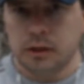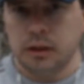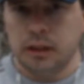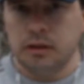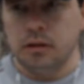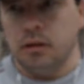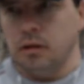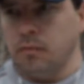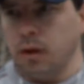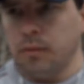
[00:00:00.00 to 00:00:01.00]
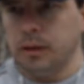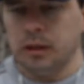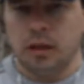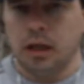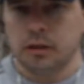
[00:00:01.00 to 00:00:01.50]
And then probably
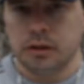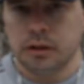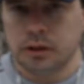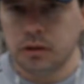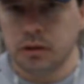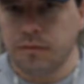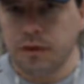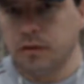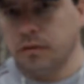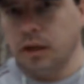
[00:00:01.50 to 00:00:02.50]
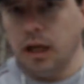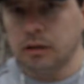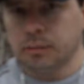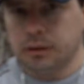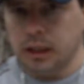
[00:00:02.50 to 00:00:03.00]
near 100 to 200 feet to the
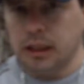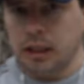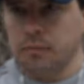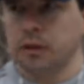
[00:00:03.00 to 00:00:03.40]
house beside that.